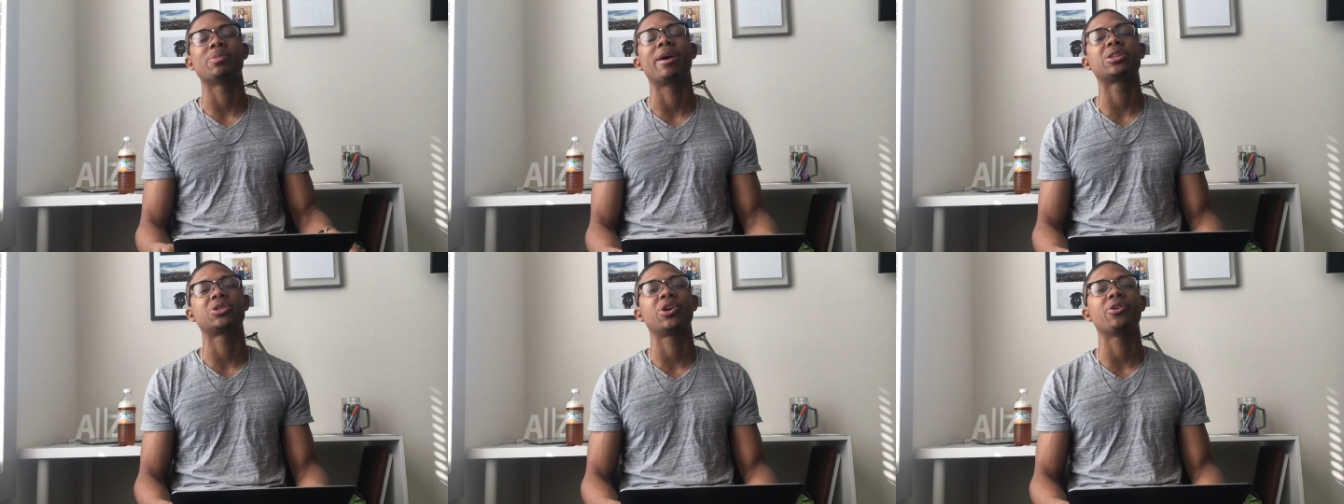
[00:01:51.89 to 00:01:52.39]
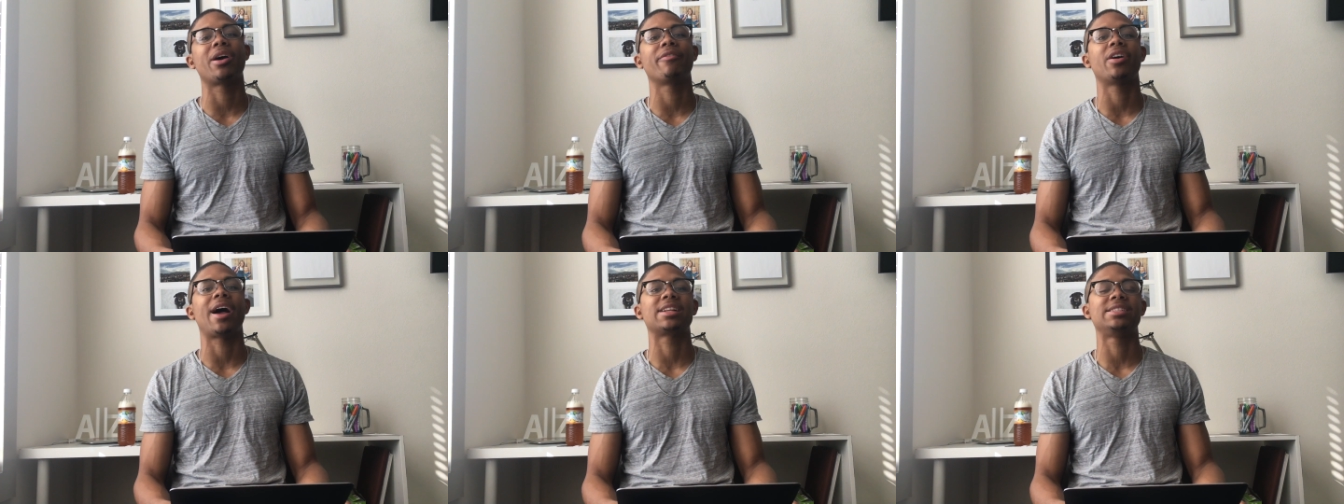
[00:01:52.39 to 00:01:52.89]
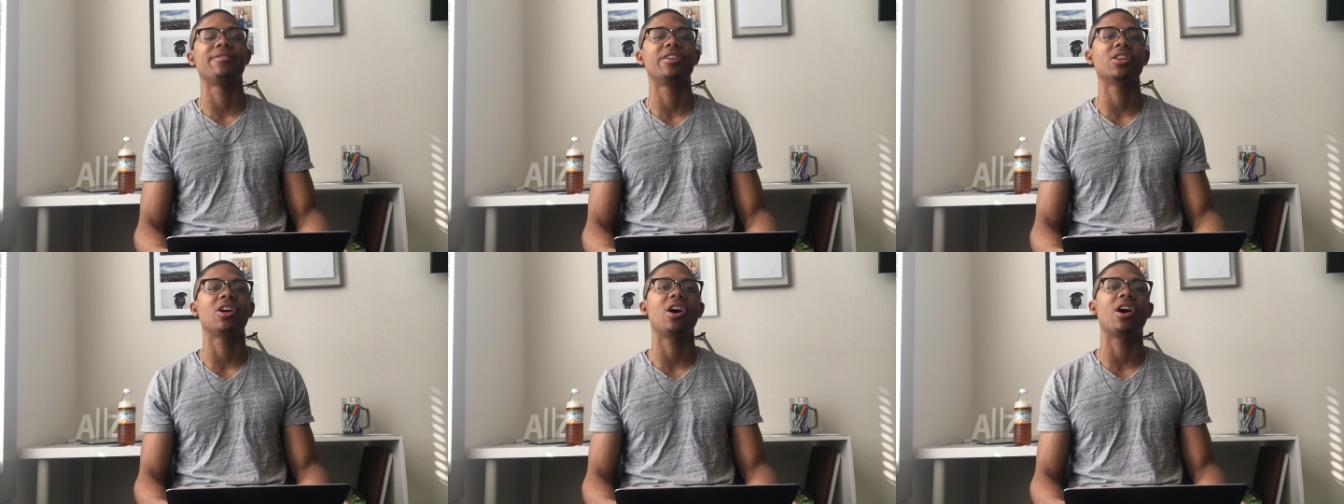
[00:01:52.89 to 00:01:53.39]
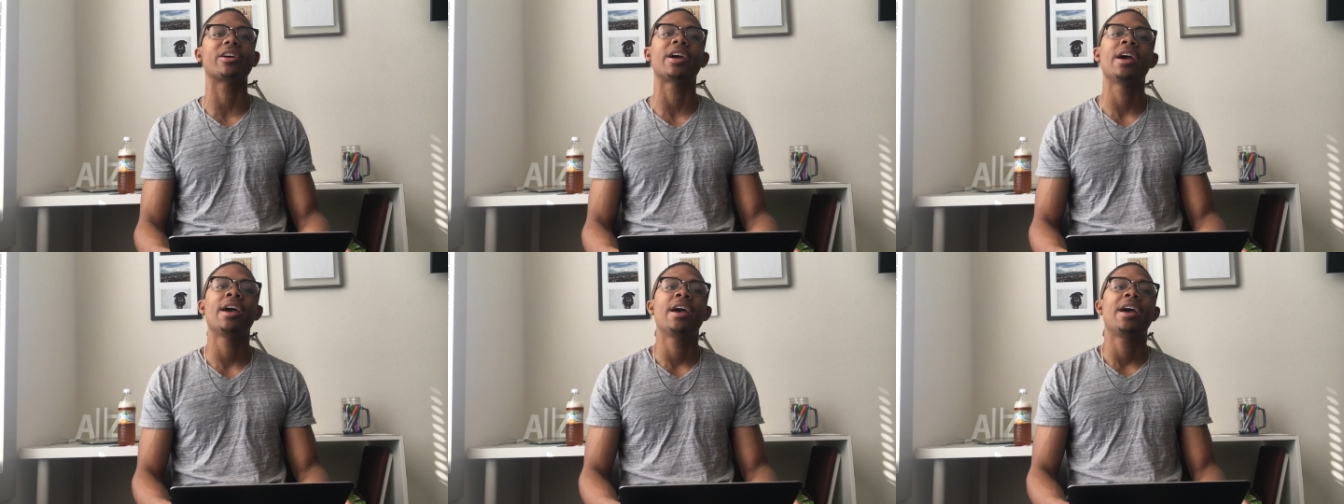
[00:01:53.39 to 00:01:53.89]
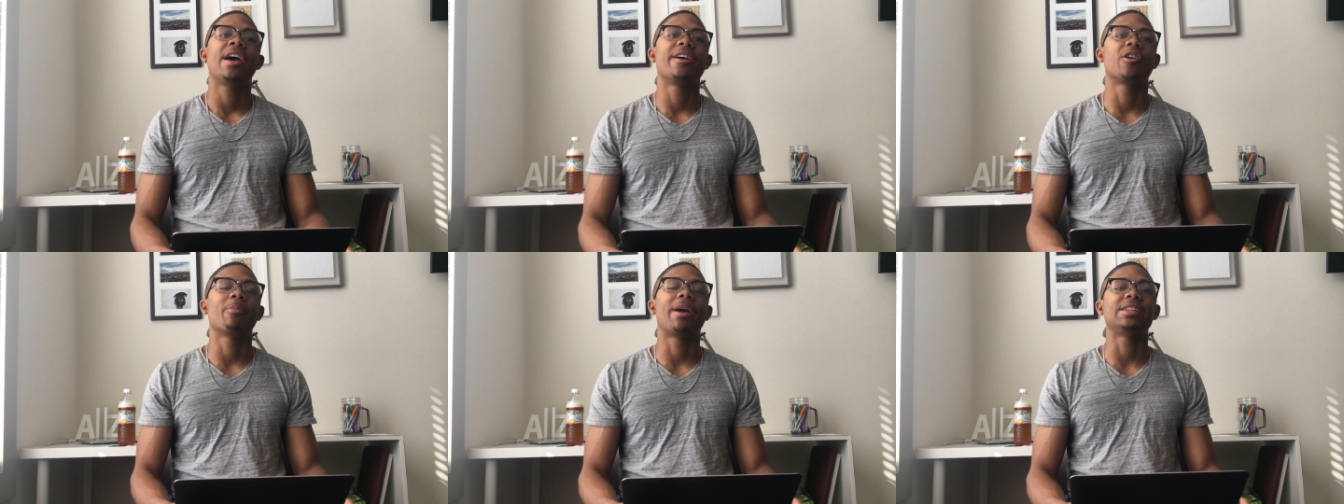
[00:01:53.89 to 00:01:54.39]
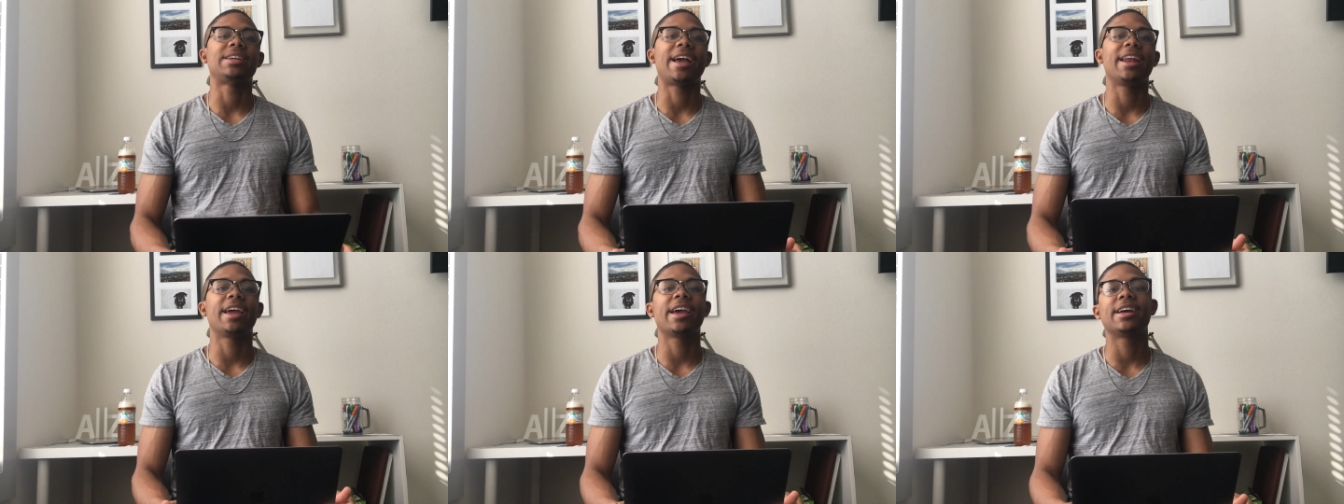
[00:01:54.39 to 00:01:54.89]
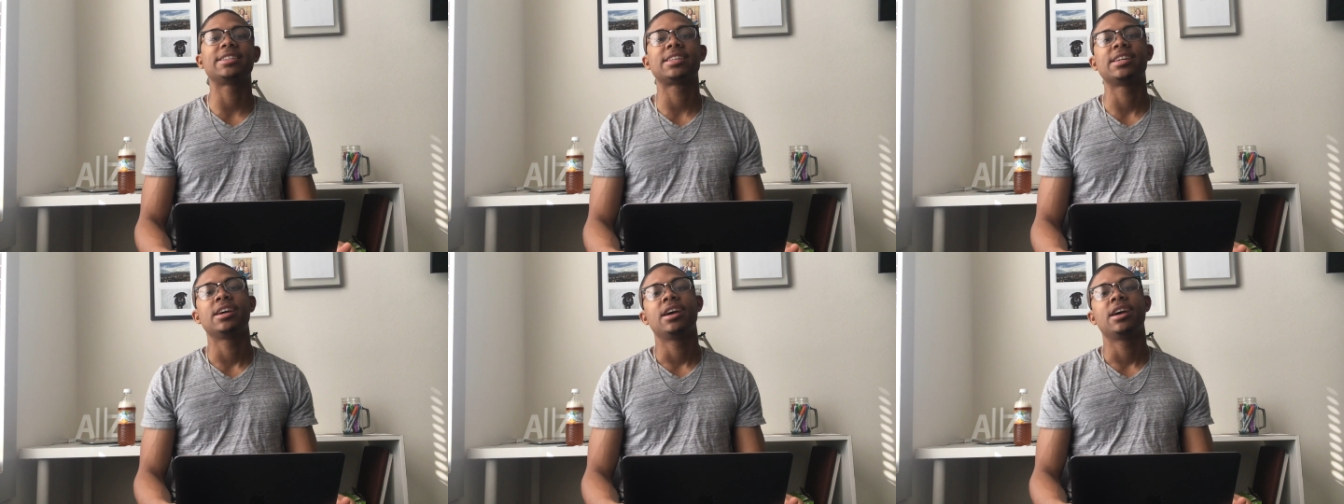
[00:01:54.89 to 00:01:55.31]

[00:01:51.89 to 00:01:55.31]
So make sure you have an activity log and you're maintaining it.